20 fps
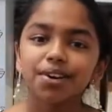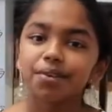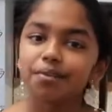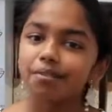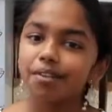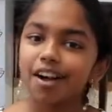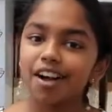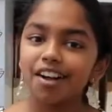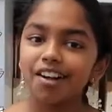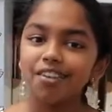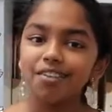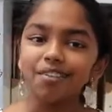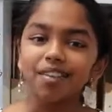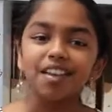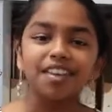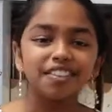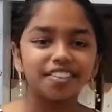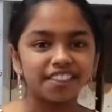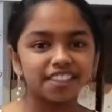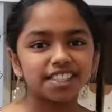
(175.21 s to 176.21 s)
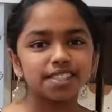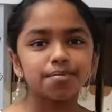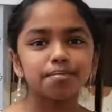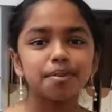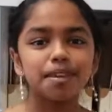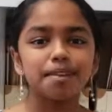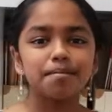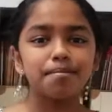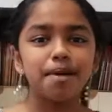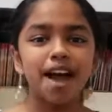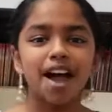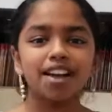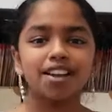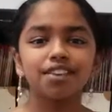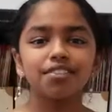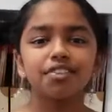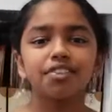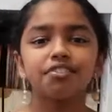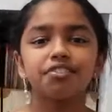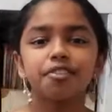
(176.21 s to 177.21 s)
Well, this pack
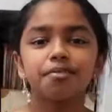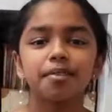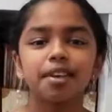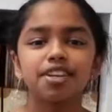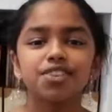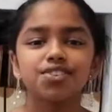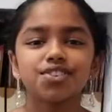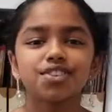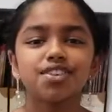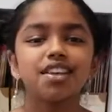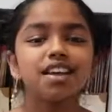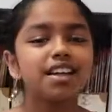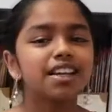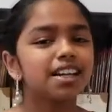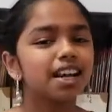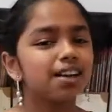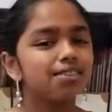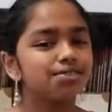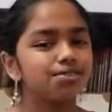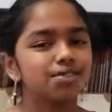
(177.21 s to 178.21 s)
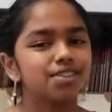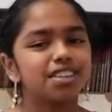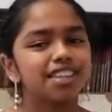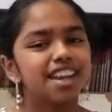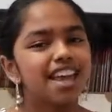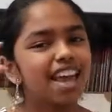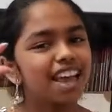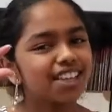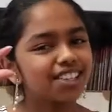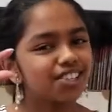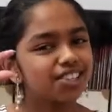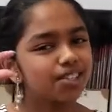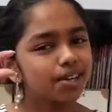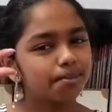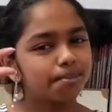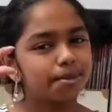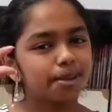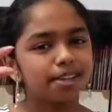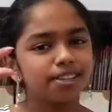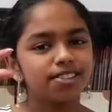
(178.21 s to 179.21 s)
of information comes with an extra
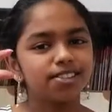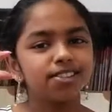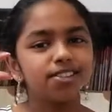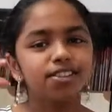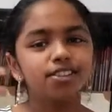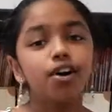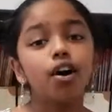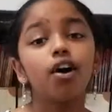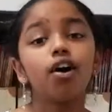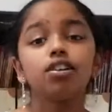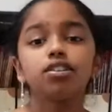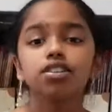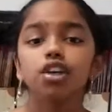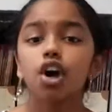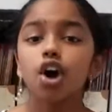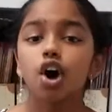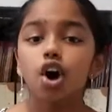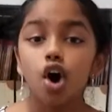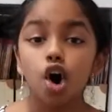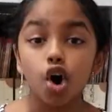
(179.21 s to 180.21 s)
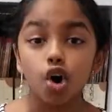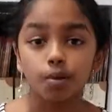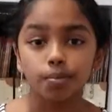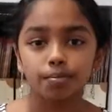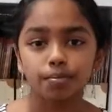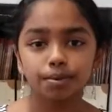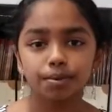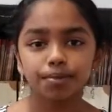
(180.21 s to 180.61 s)
piece called hope.